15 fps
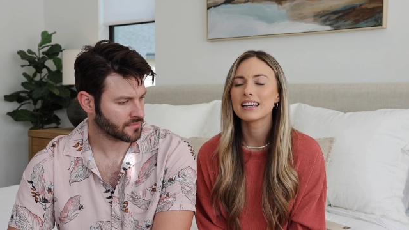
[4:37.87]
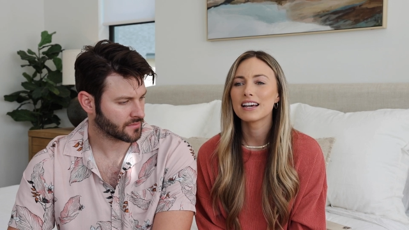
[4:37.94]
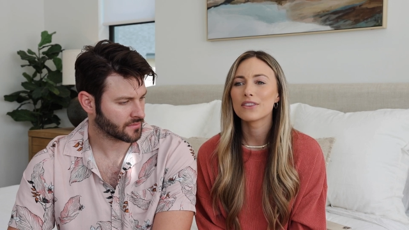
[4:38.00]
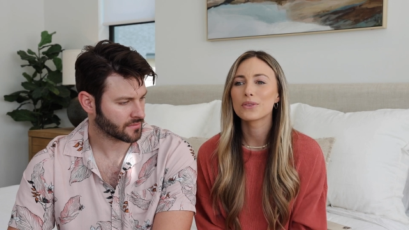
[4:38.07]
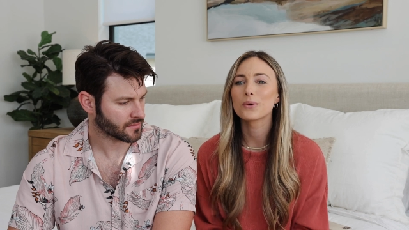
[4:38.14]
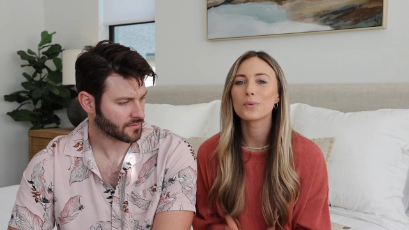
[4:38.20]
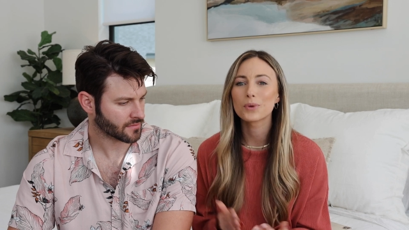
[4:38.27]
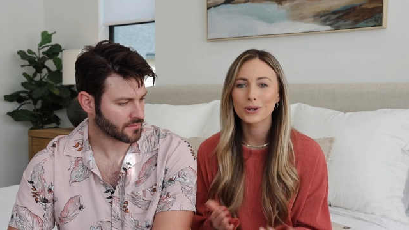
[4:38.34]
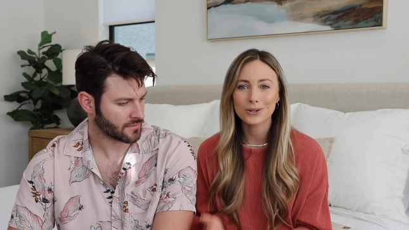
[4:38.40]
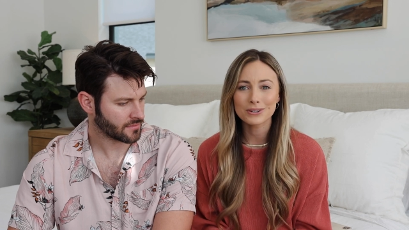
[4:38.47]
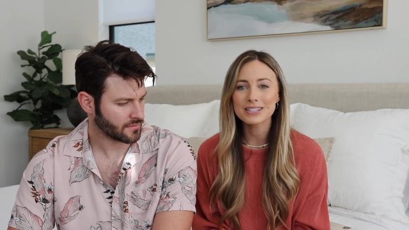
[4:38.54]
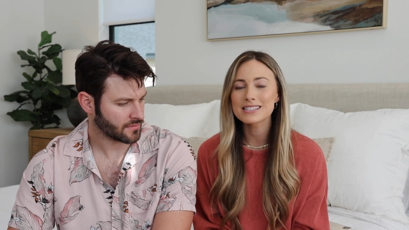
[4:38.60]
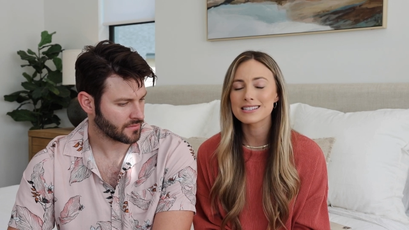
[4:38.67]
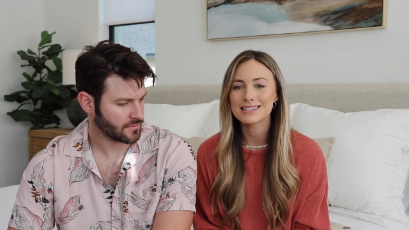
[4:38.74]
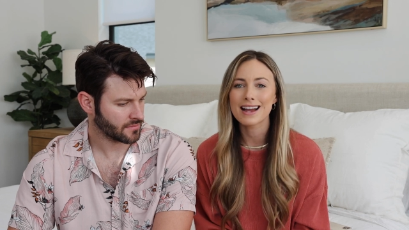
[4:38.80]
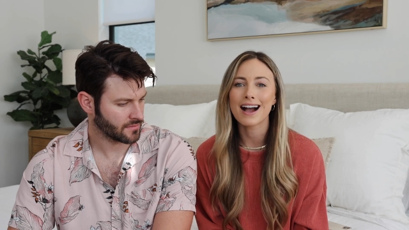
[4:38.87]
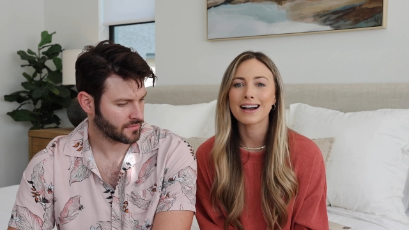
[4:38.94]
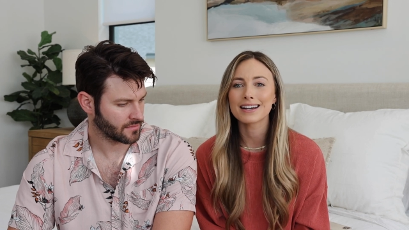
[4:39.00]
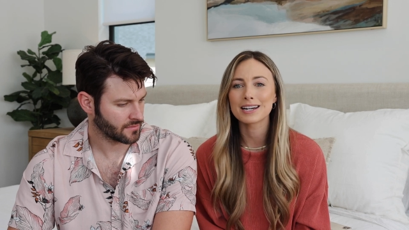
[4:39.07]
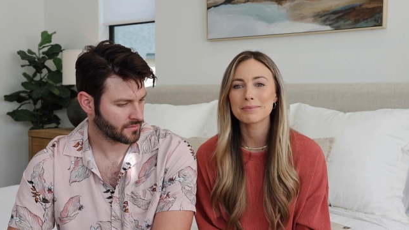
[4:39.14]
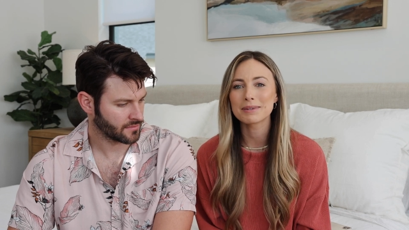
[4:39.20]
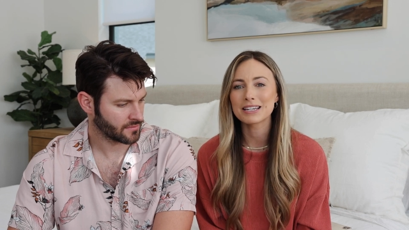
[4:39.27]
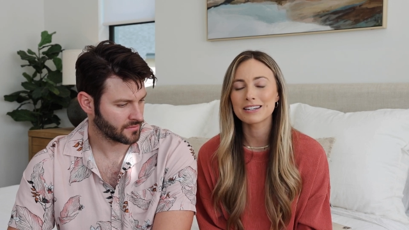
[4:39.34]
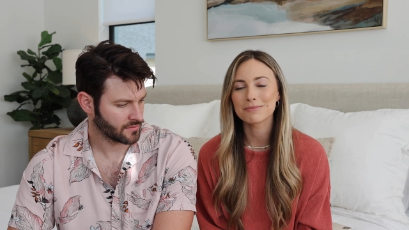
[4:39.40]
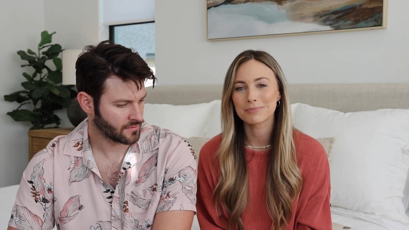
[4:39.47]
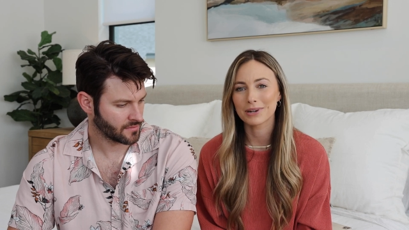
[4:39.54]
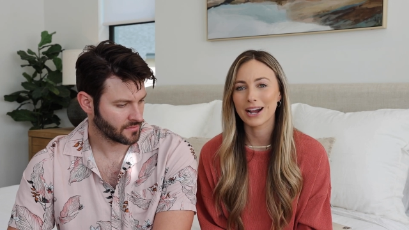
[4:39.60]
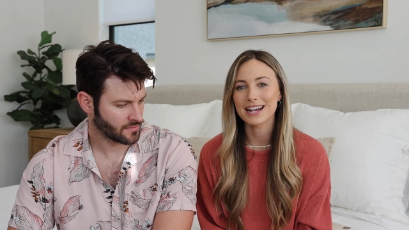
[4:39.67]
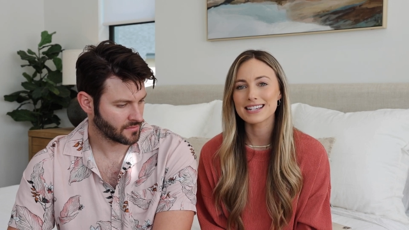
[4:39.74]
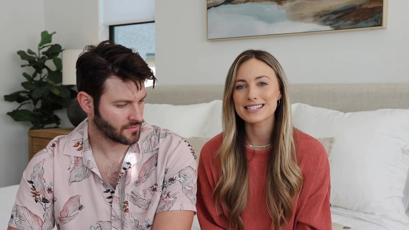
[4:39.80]
Speaker 1: The world is not going to be
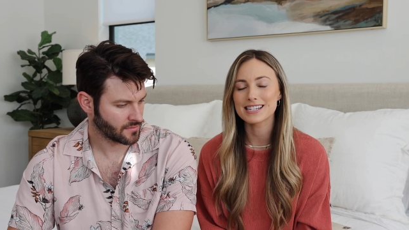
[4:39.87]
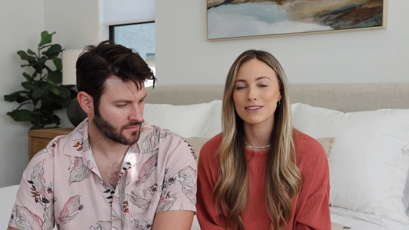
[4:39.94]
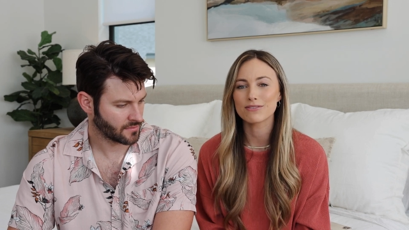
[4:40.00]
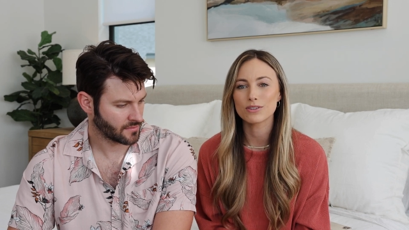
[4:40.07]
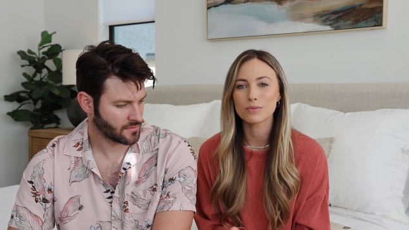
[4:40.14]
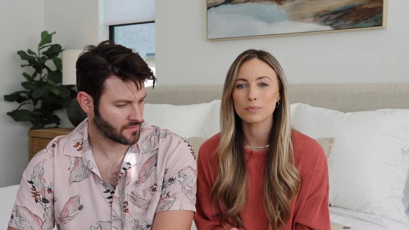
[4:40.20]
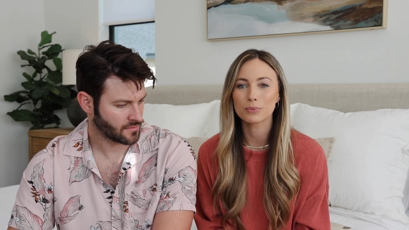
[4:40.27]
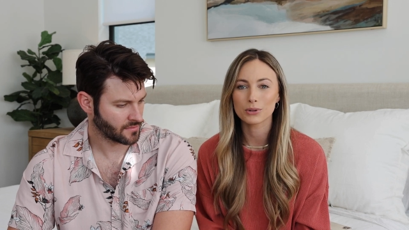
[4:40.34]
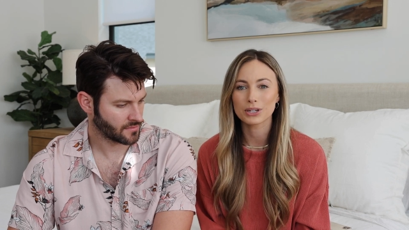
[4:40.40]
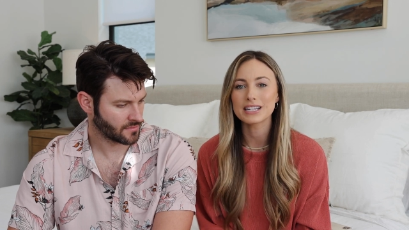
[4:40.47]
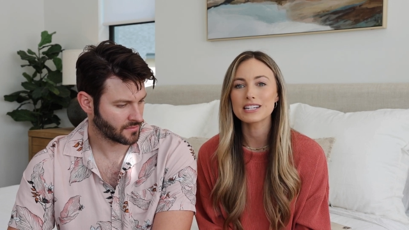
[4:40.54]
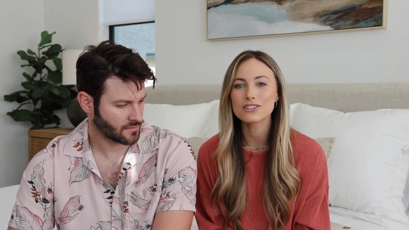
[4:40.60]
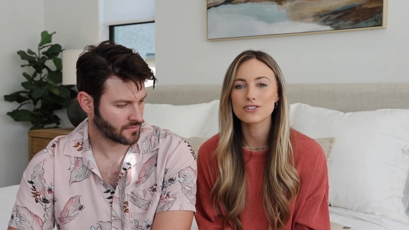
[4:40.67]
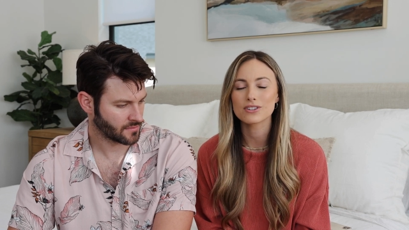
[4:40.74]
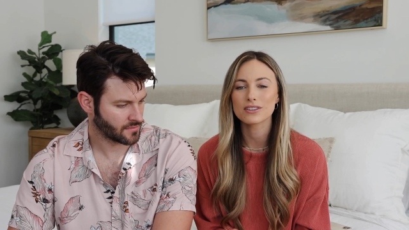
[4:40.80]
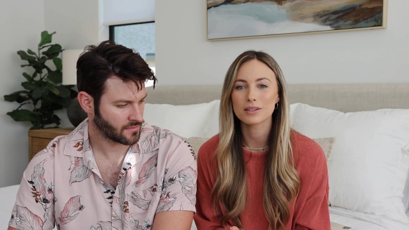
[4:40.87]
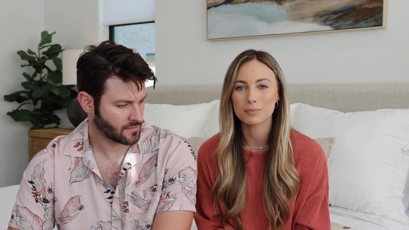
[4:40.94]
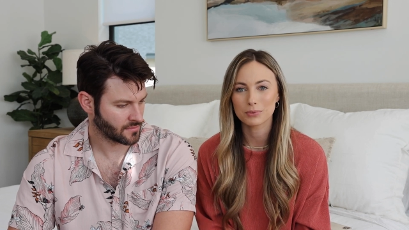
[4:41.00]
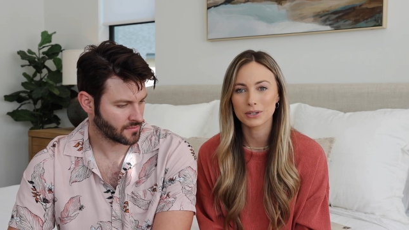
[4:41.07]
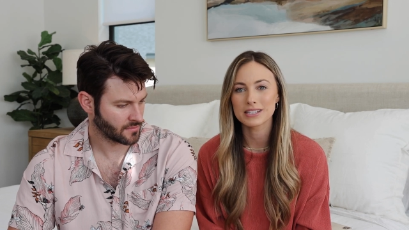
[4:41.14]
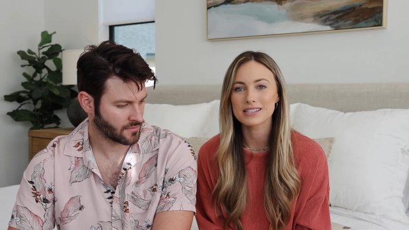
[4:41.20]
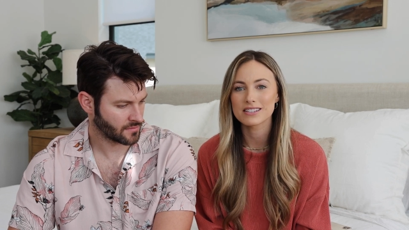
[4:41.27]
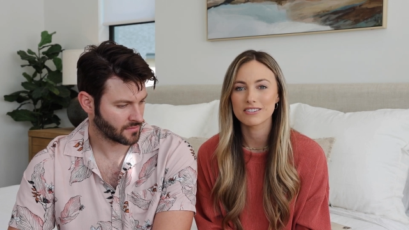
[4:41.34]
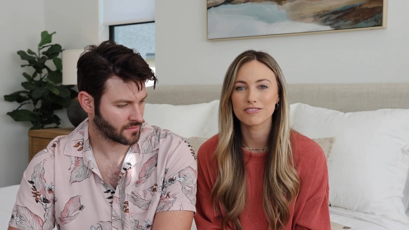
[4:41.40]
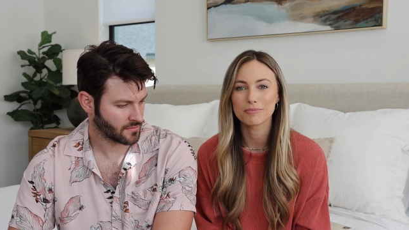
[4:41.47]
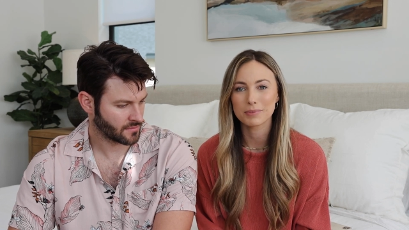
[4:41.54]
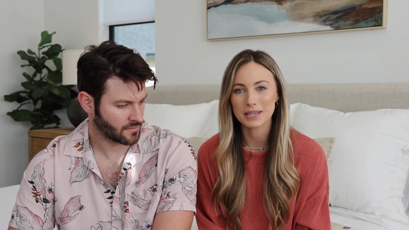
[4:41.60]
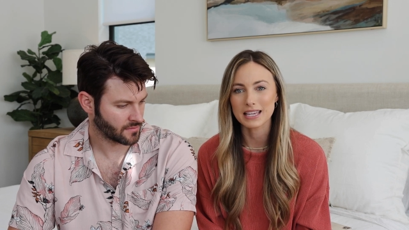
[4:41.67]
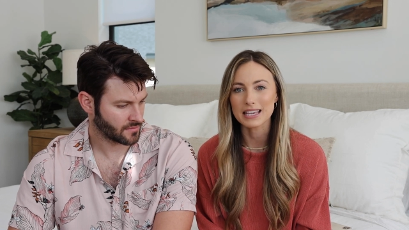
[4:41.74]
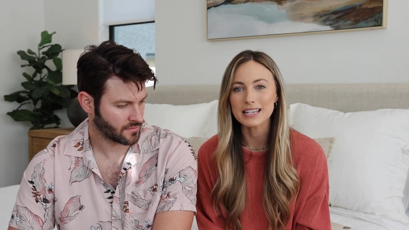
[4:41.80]
impressed if you preach the Prince of
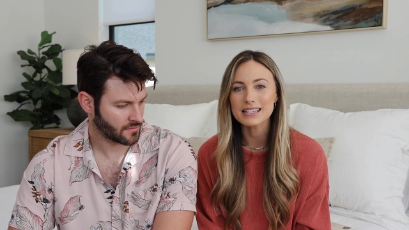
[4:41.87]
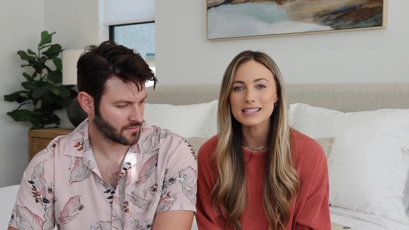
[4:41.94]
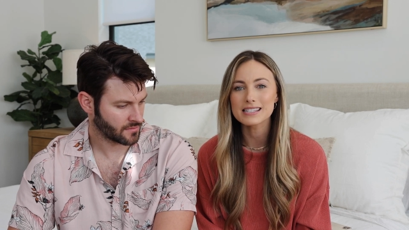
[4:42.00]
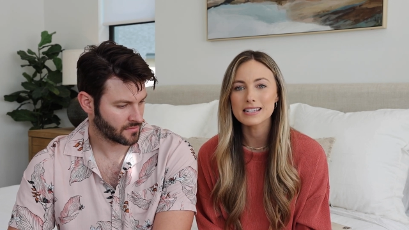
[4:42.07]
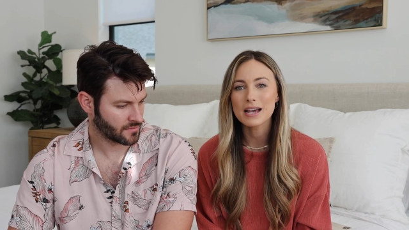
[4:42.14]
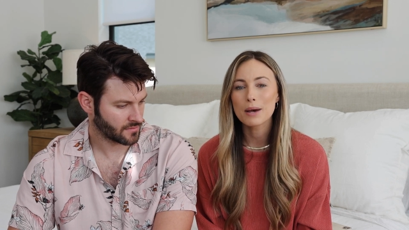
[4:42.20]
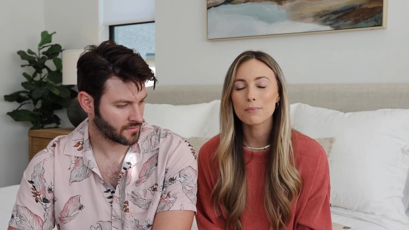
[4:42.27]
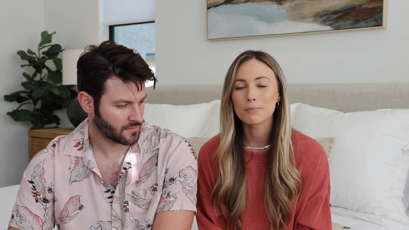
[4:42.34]
Peace